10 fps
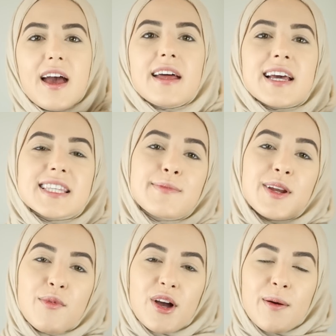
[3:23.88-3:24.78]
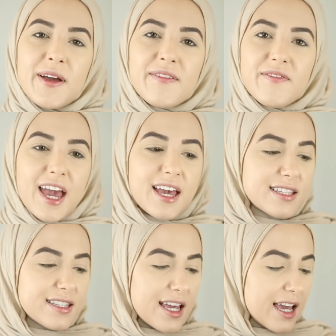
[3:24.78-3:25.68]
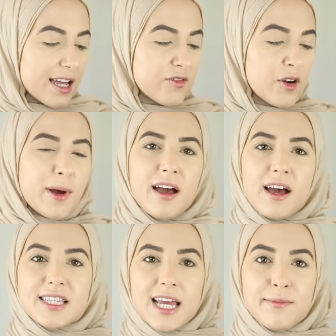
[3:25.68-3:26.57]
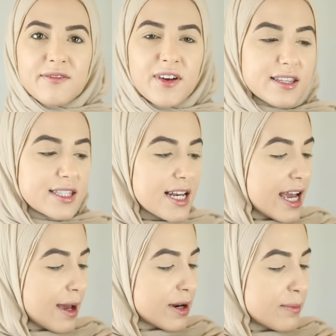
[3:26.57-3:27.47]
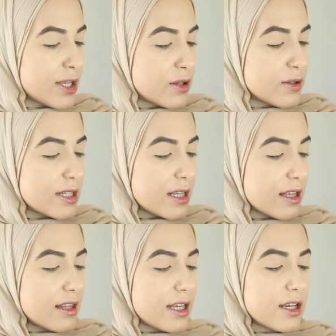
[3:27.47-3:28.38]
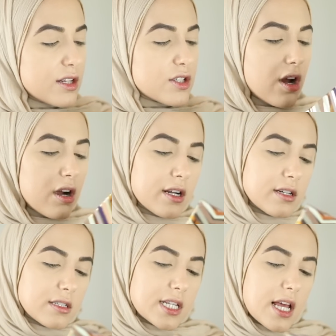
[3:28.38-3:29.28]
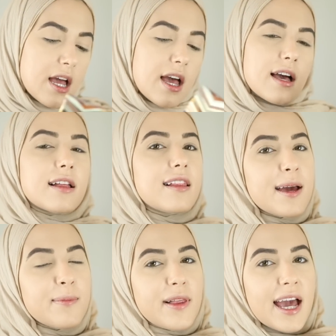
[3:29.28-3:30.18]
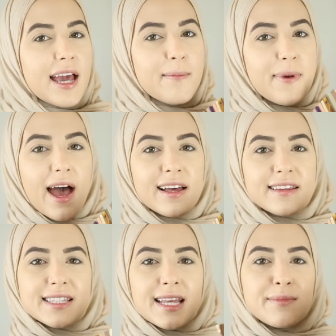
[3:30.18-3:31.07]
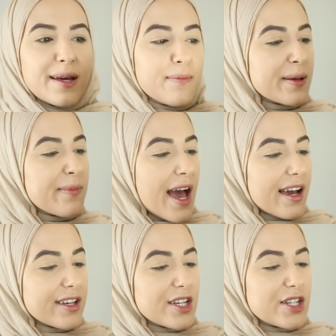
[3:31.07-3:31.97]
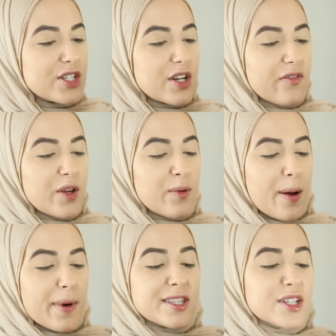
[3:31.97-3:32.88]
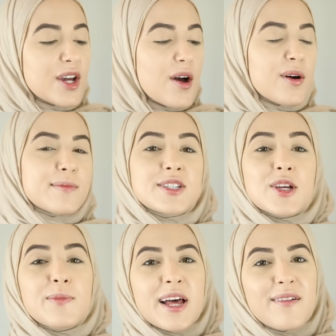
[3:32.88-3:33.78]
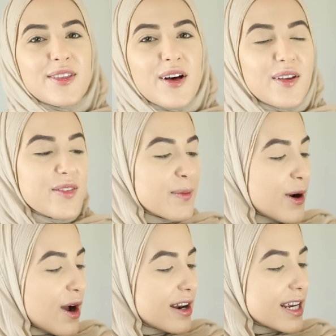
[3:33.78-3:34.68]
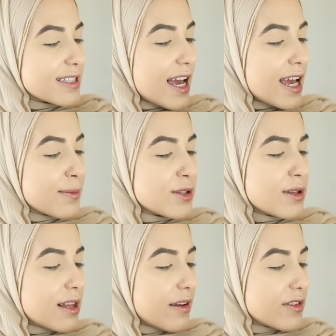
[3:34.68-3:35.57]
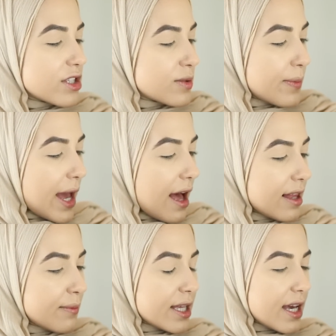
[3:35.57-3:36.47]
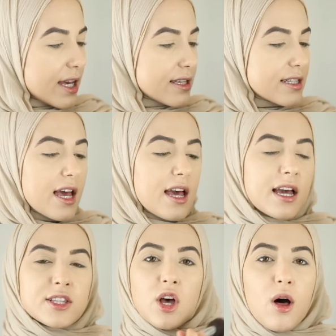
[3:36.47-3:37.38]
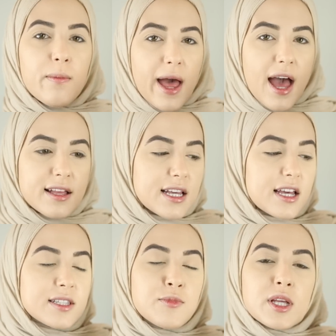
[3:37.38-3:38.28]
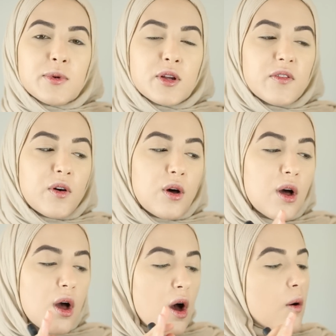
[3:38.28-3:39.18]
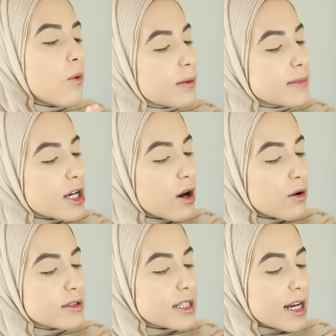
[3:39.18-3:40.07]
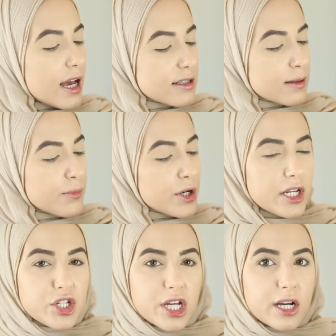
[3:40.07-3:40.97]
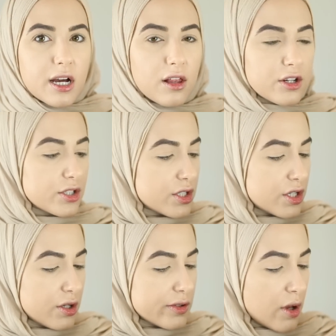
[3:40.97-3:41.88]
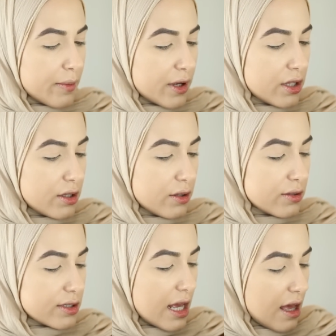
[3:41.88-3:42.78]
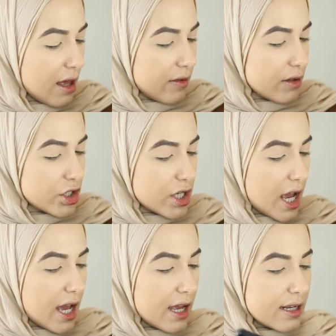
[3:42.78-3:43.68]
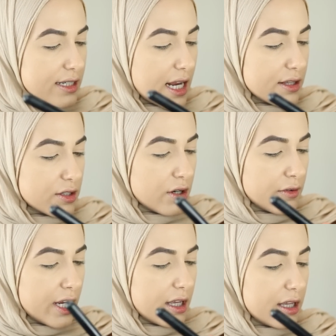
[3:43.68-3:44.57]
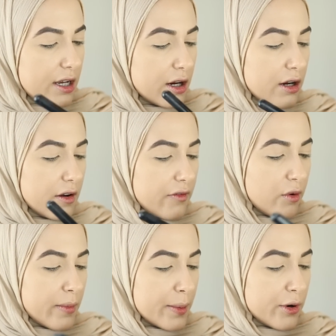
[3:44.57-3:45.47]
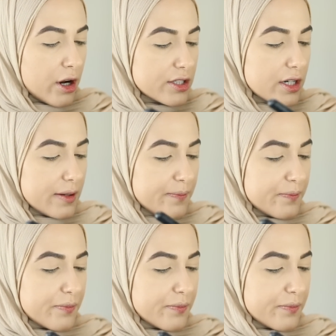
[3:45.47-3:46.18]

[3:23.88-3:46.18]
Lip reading: Next, I'm going to work on my face, and for my eyes and my face today, I'm going to be using the Tarte Clay Play palette. They sent me a big package a few months ago, and I'm still playing with all of their products. I absolutely love this palette because it's all matte. It has some really beautiful warm tones, and it has some pretty cheap colors too. So I'm going to use the shade Desert right here for my bronzer.